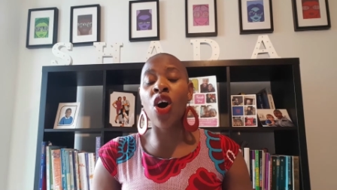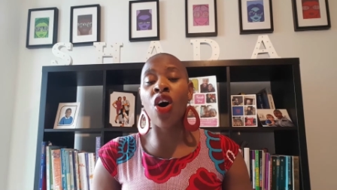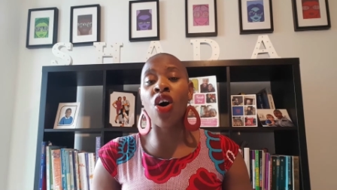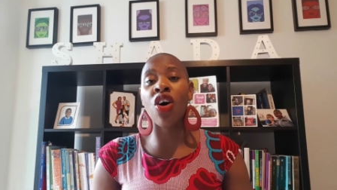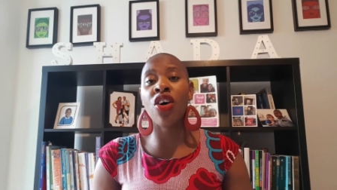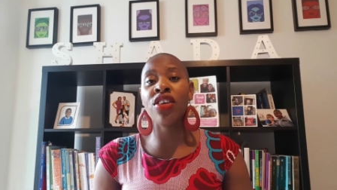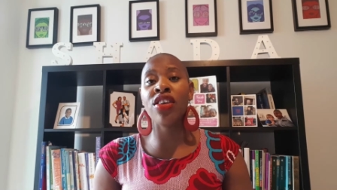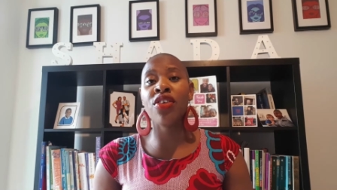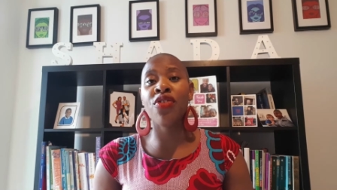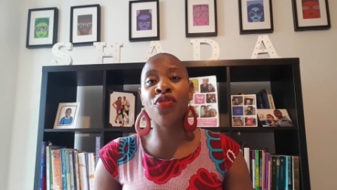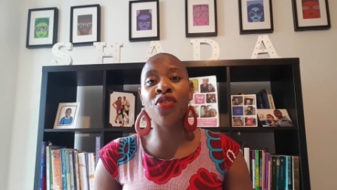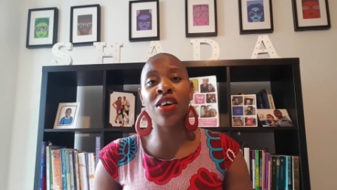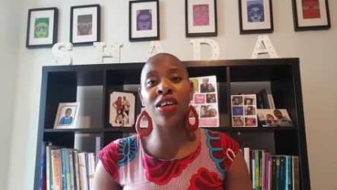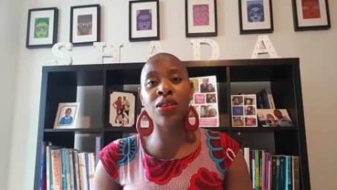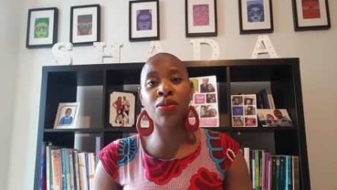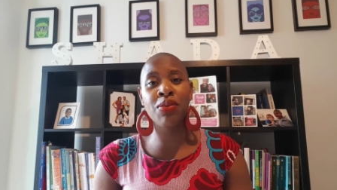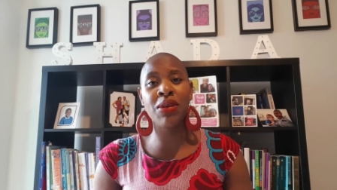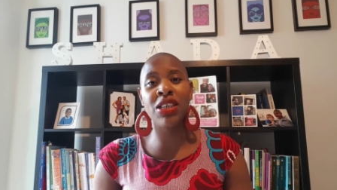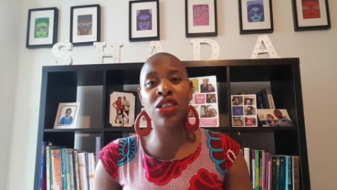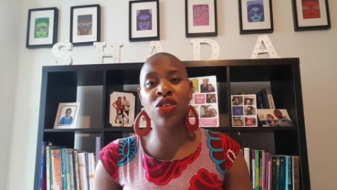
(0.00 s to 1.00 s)
on the
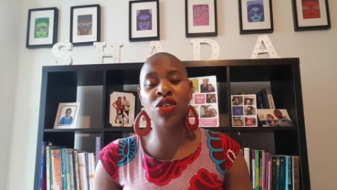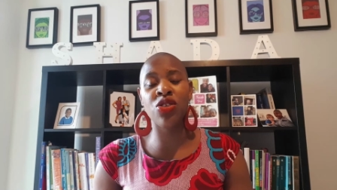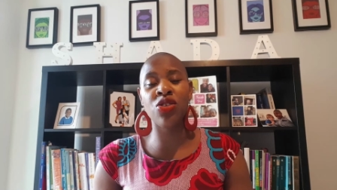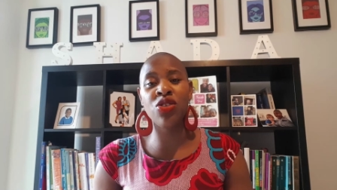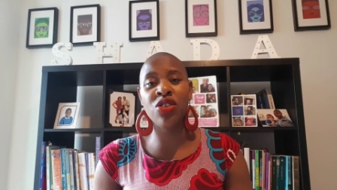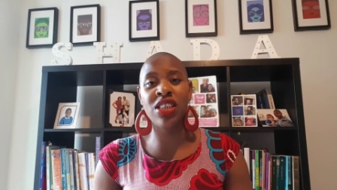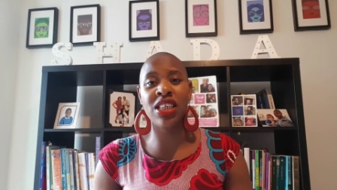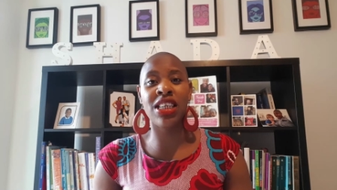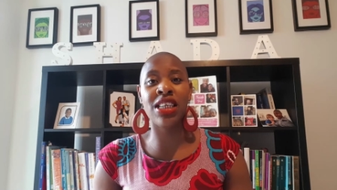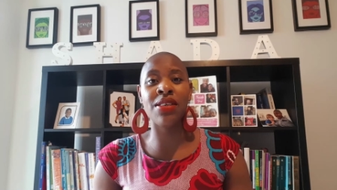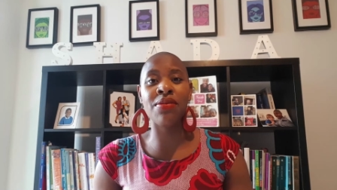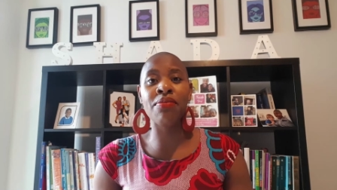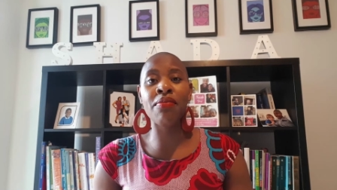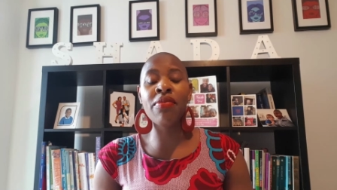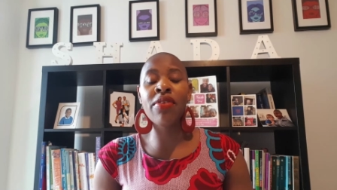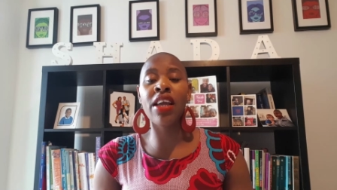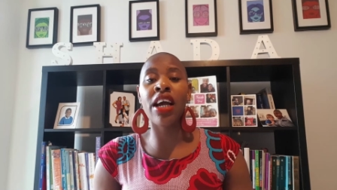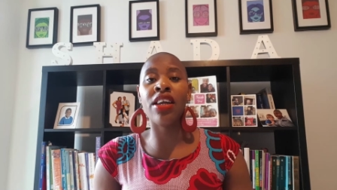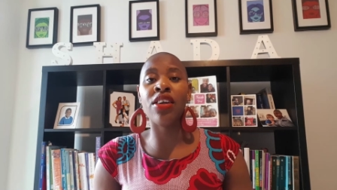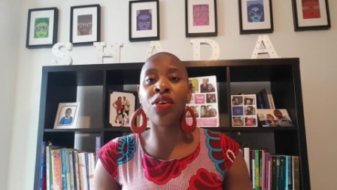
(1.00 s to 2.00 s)
FOXP2 gene
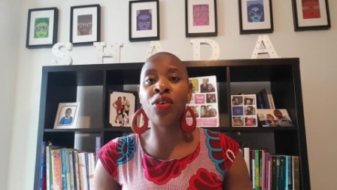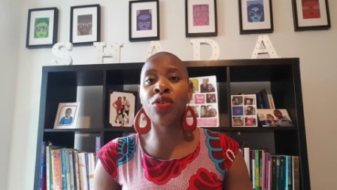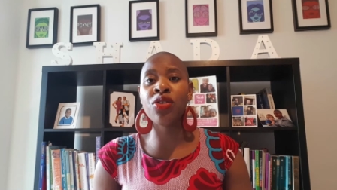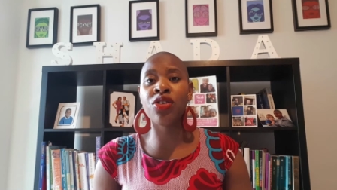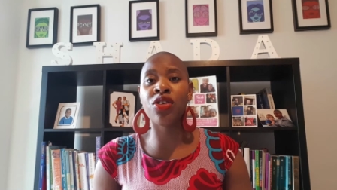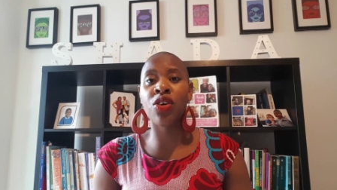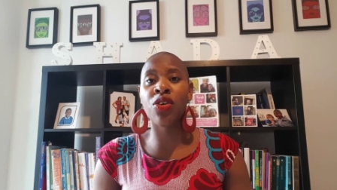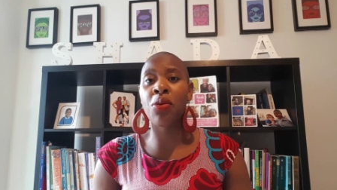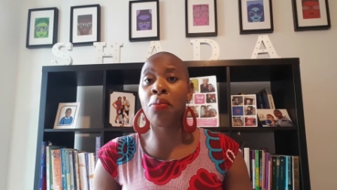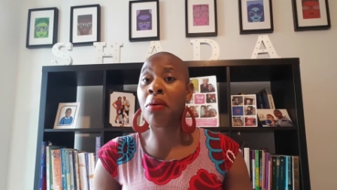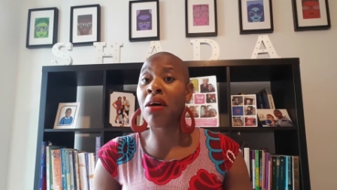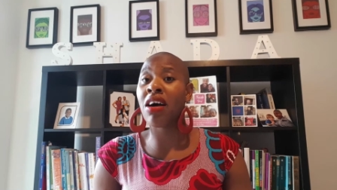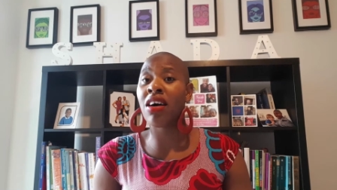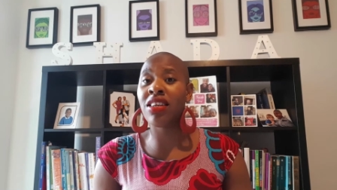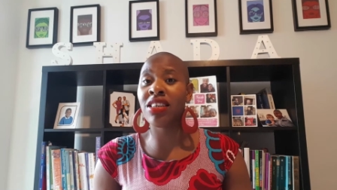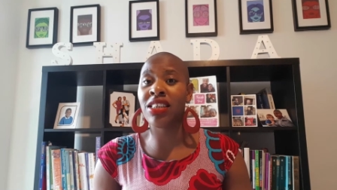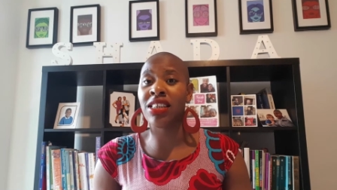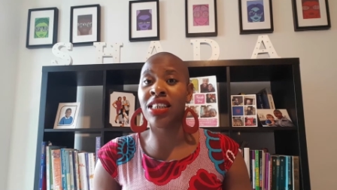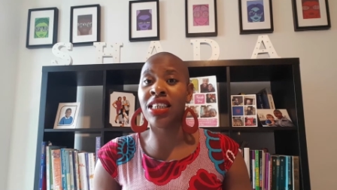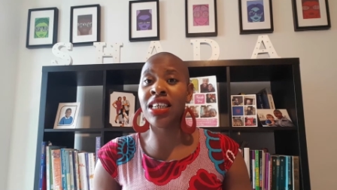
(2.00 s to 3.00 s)
and also the
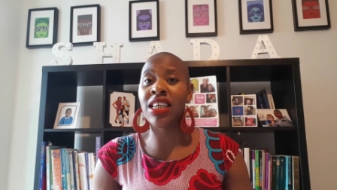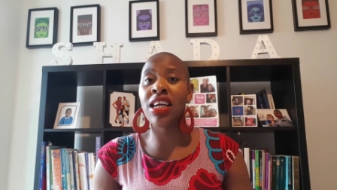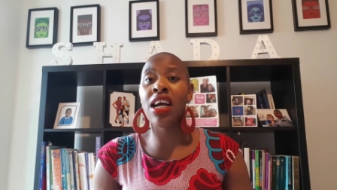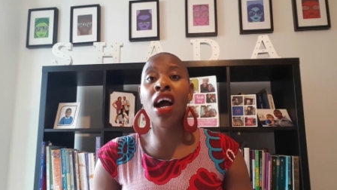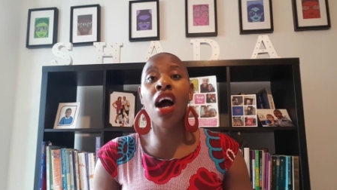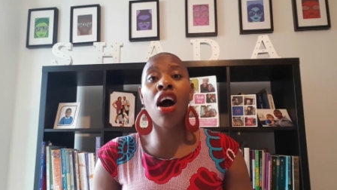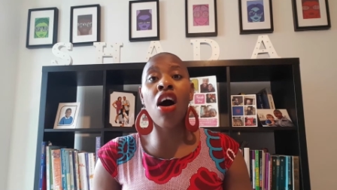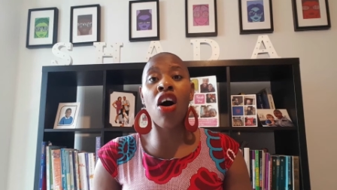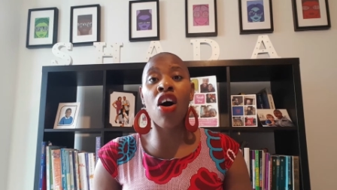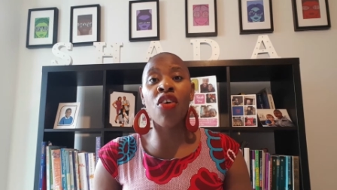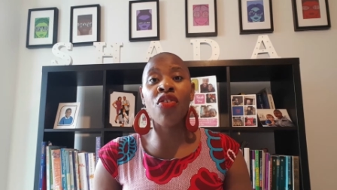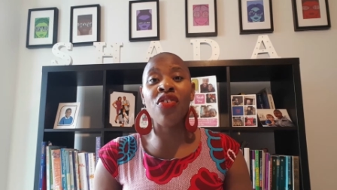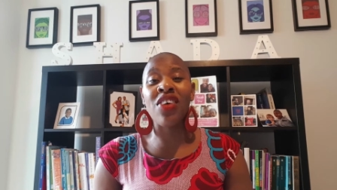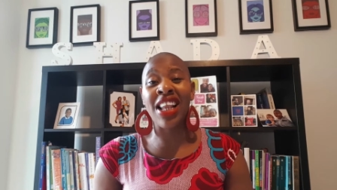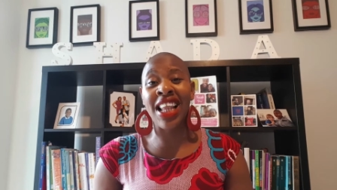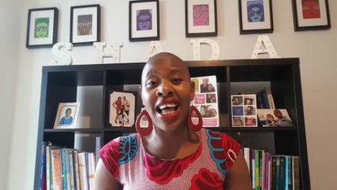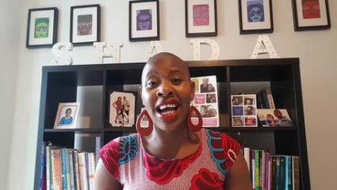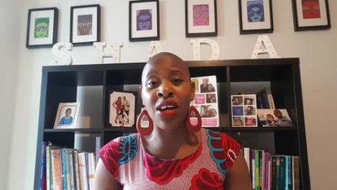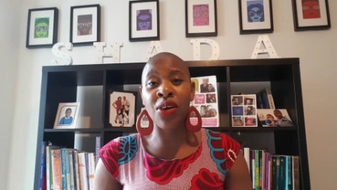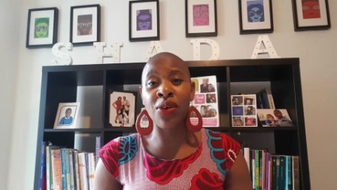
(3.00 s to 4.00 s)
biology of
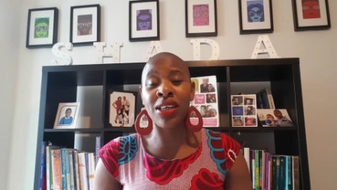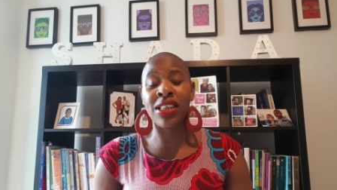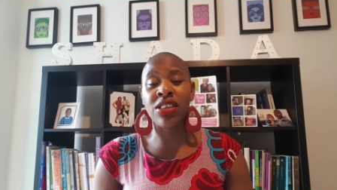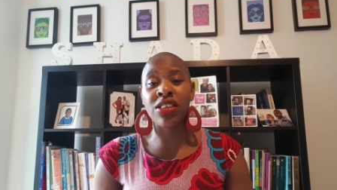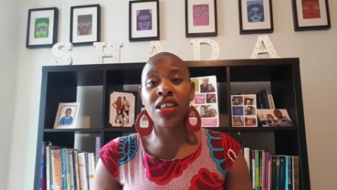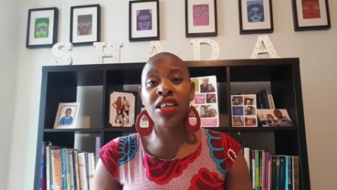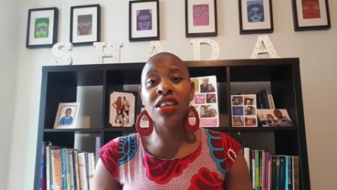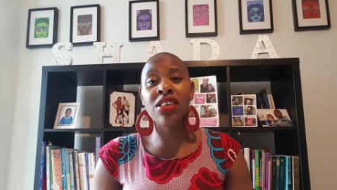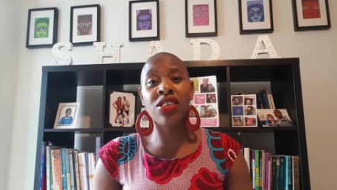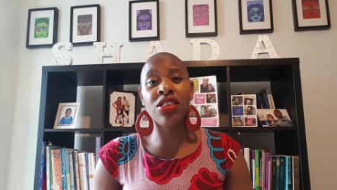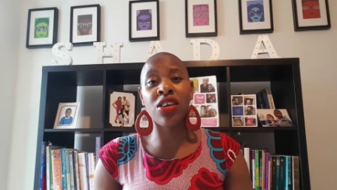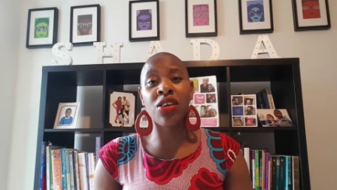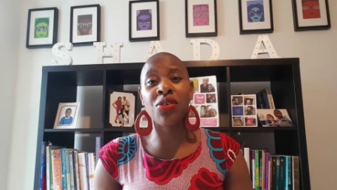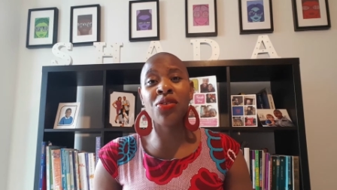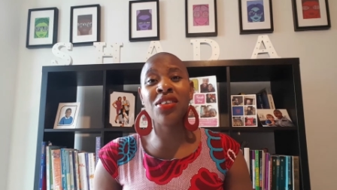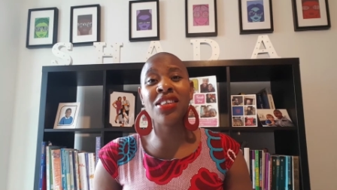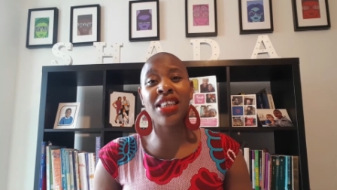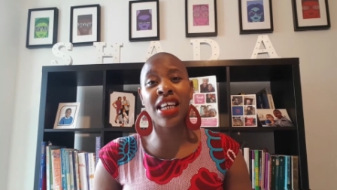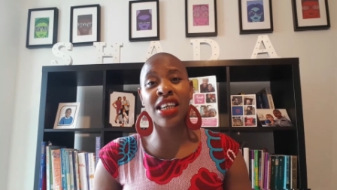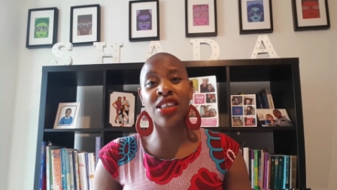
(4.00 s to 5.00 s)
language. So
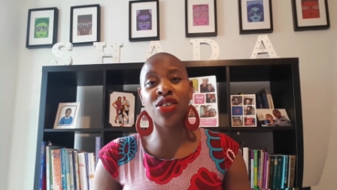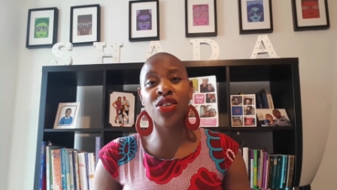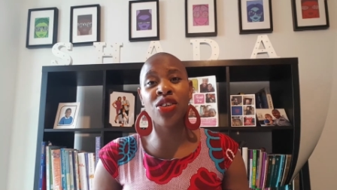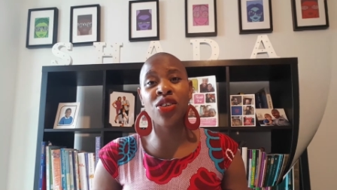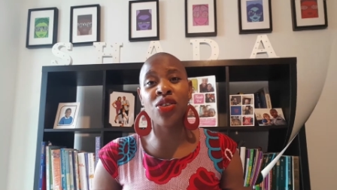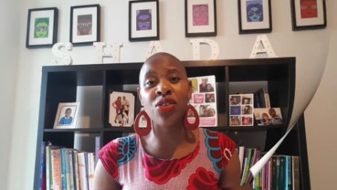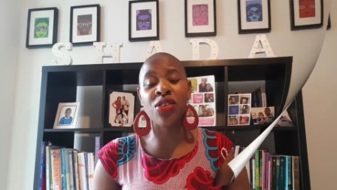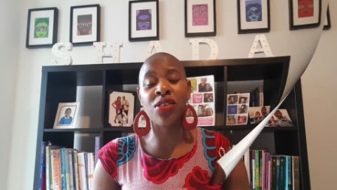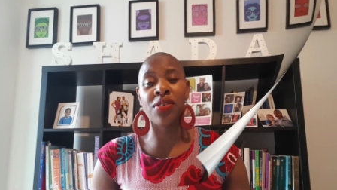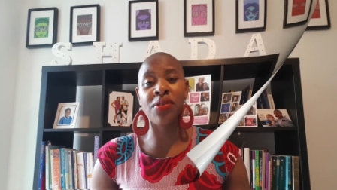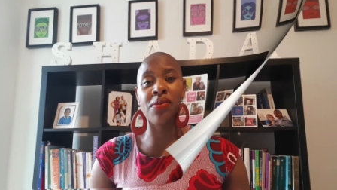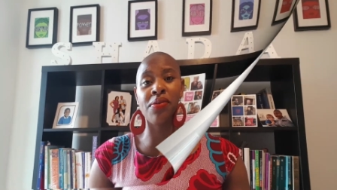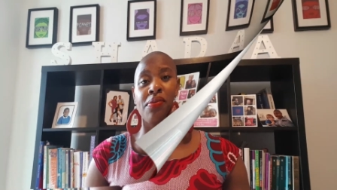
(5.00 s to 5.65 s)
stay tuned.